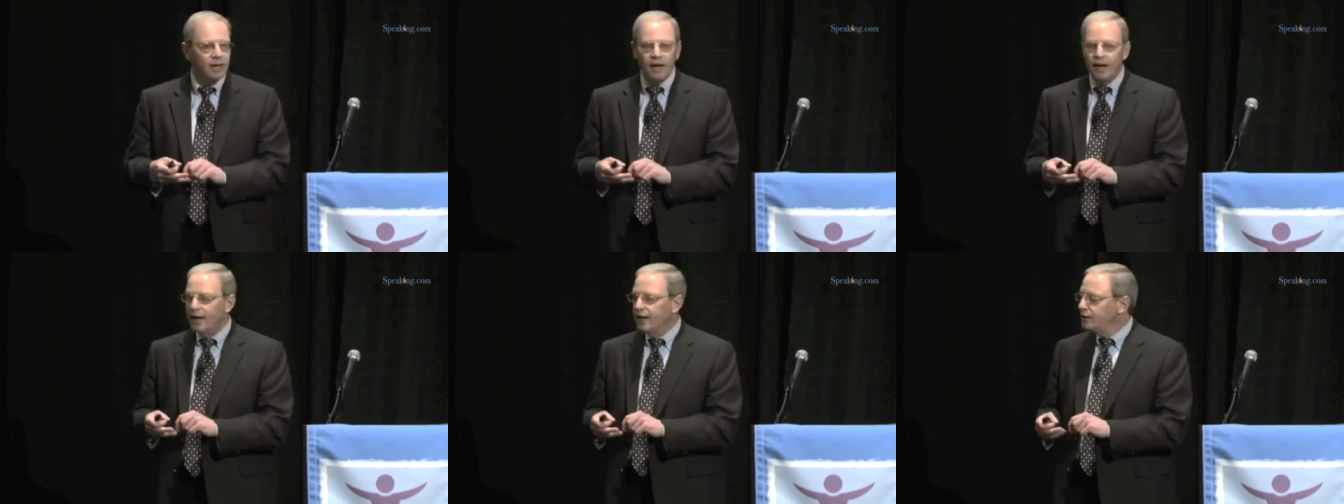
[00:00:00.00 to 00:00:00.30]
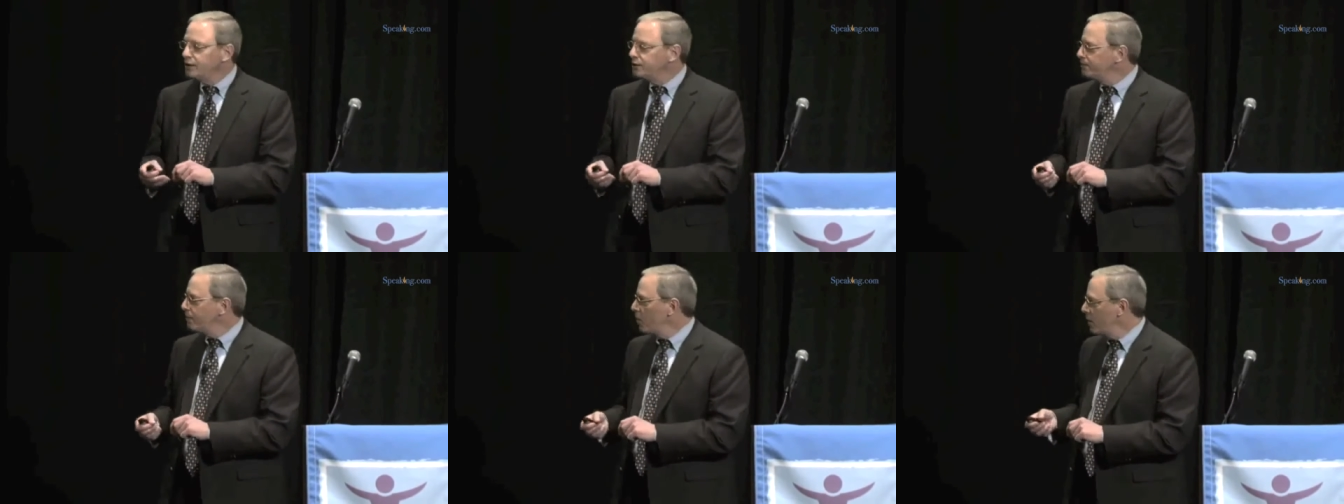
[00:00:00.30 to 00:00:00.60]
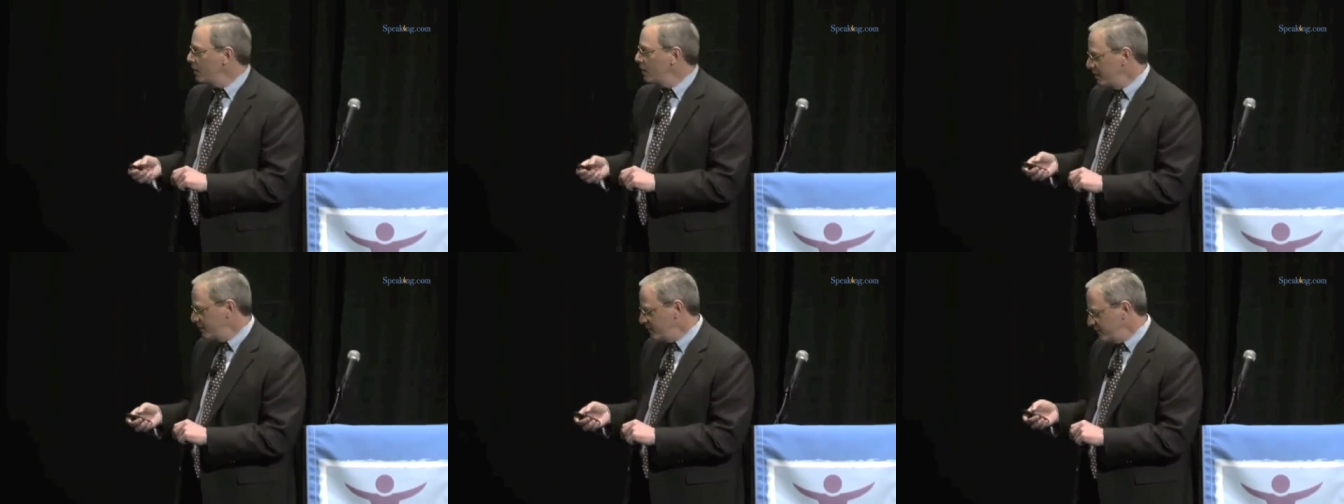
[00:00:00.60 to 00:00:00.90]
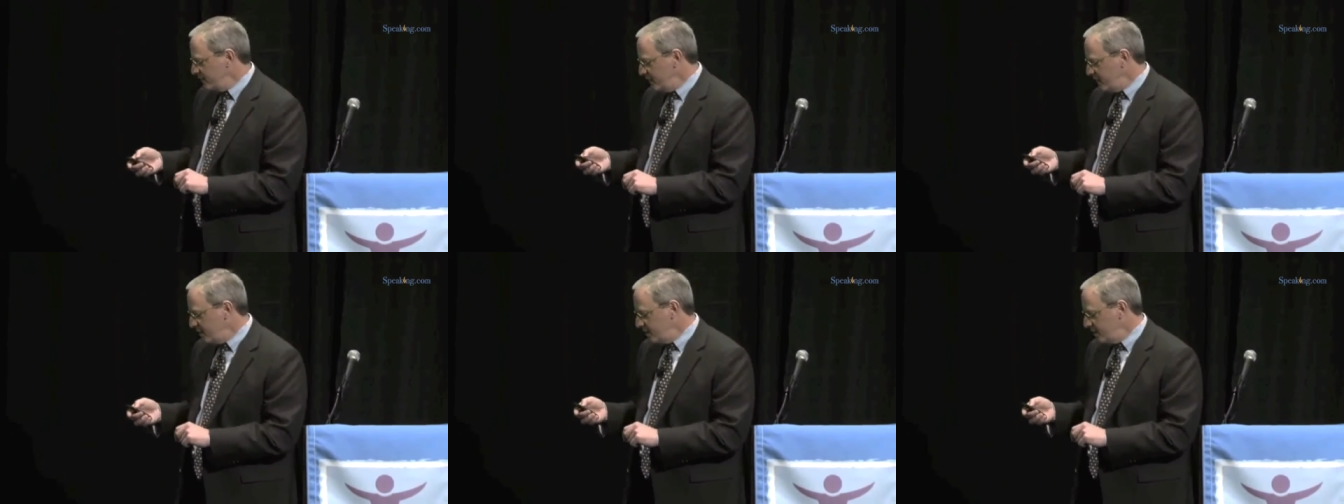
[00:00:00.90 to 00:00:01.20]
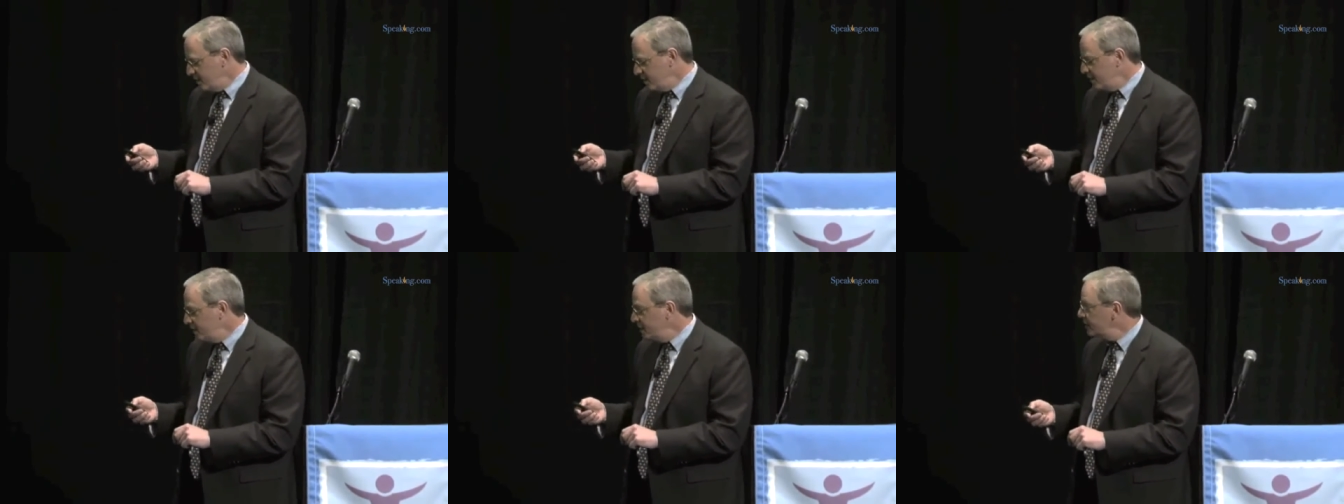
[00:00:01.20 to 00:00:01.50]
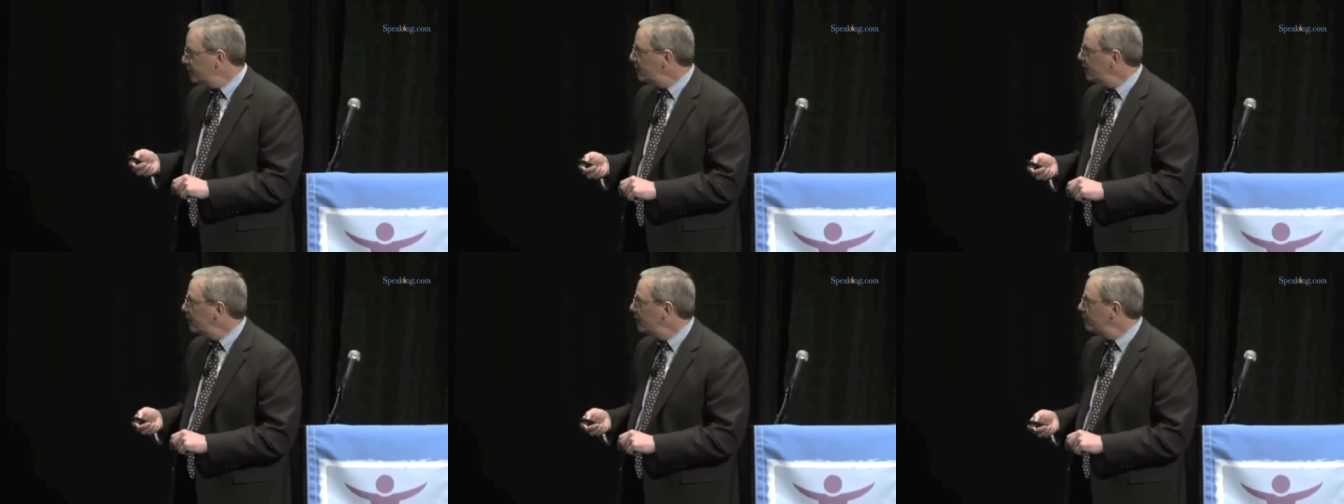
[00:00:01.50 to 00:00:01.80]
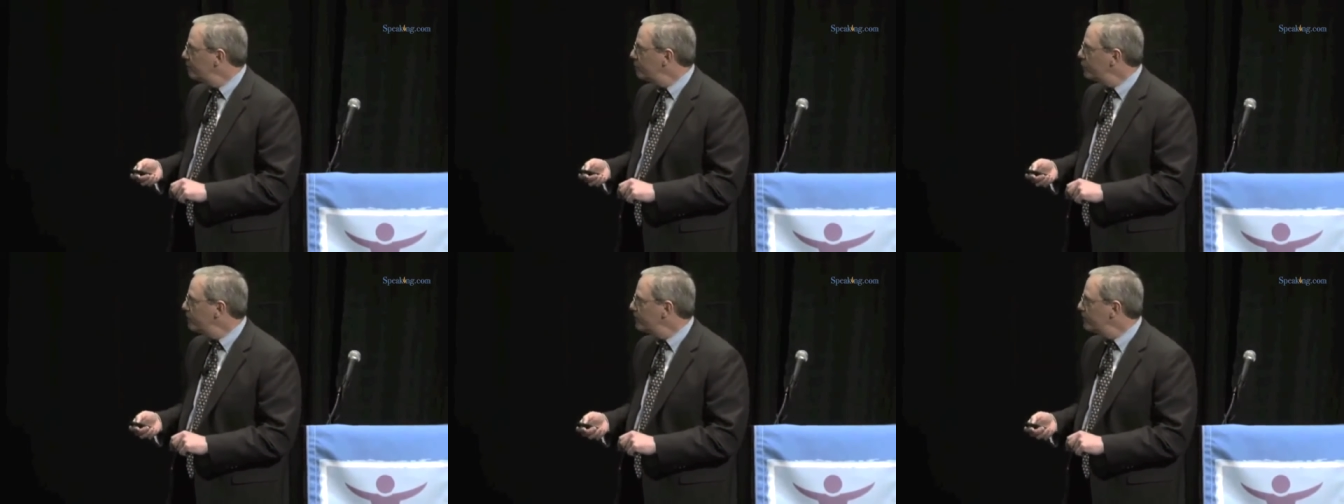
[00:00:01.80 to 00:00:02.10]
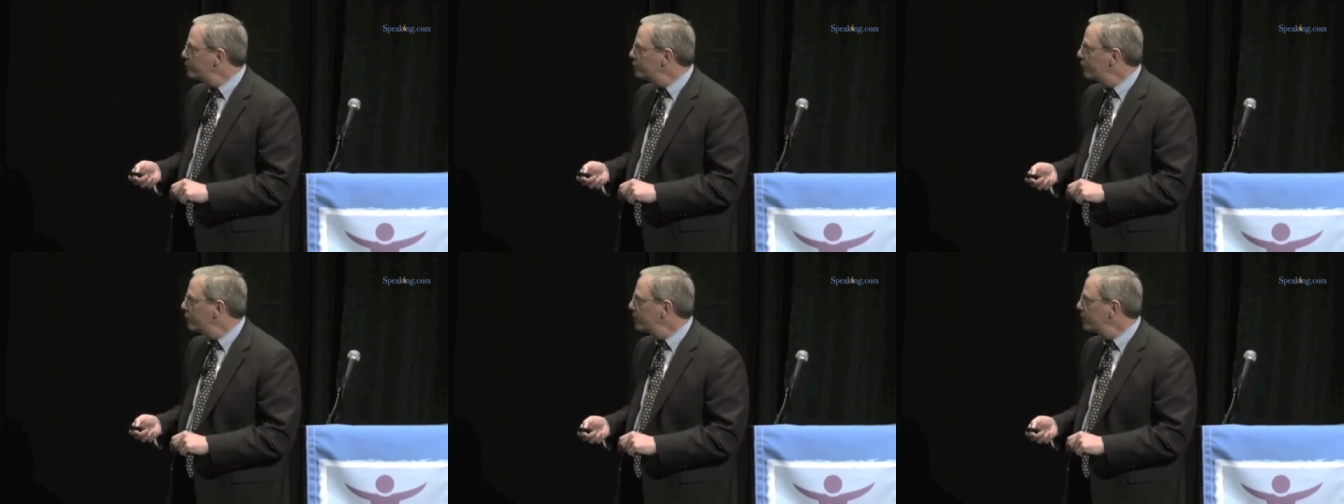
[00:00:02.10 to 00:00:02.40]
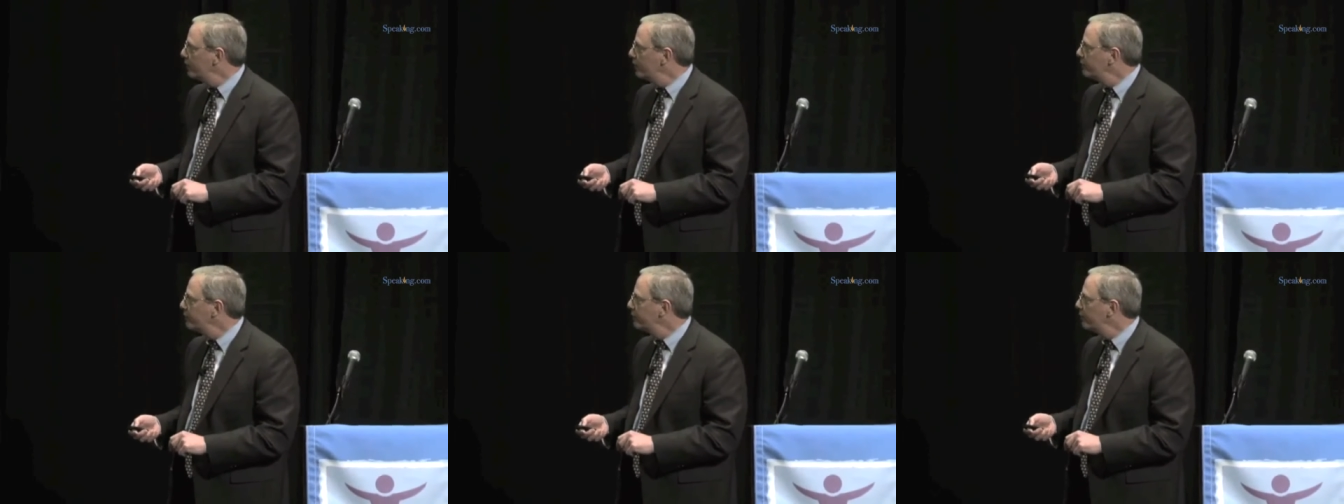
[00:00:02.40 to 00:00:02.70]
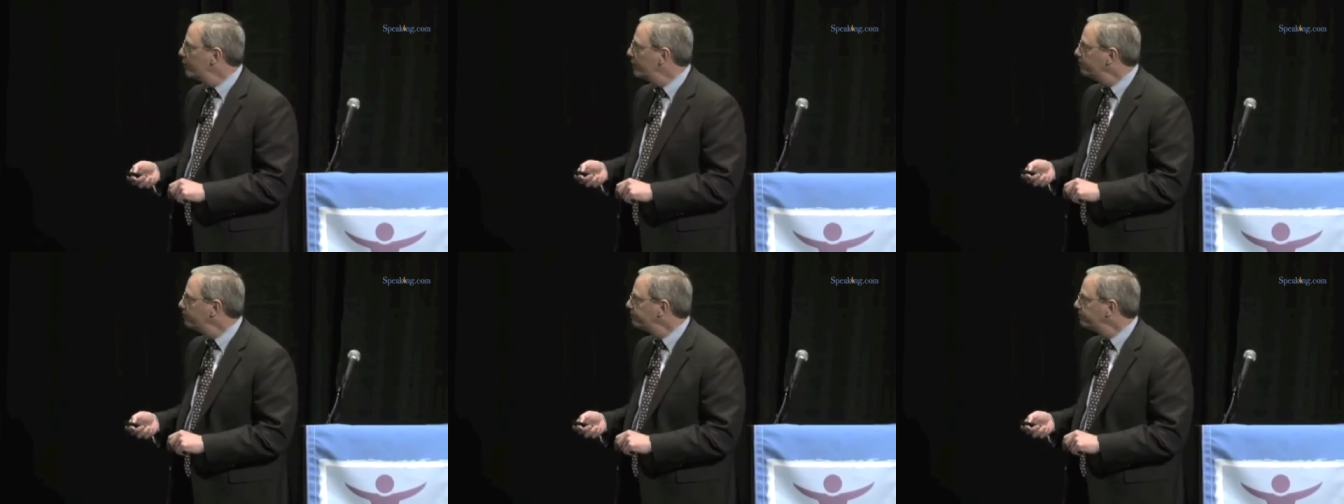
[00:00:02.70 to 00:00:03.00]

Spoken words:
as part of the movement toward health reform.